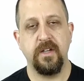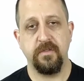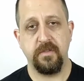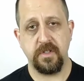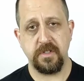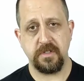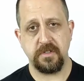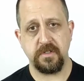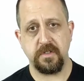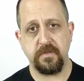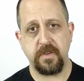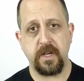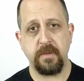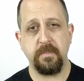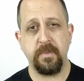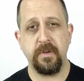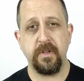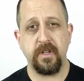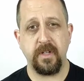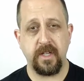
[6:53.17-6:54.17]
for instance, if I
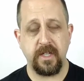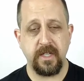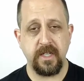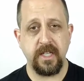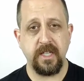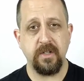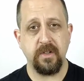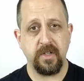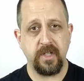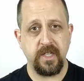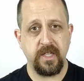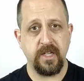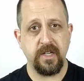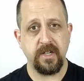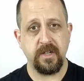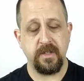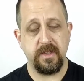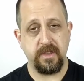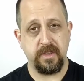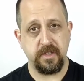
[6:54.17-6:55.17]
put a needle
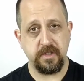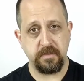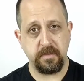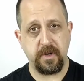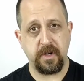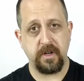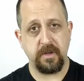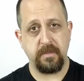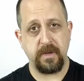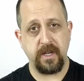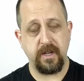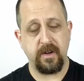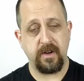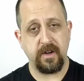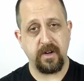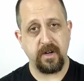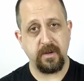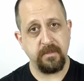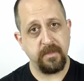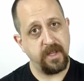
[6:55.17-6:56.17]
here in this part of my
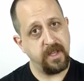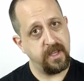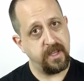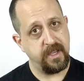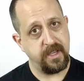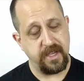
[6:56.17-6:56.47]
arm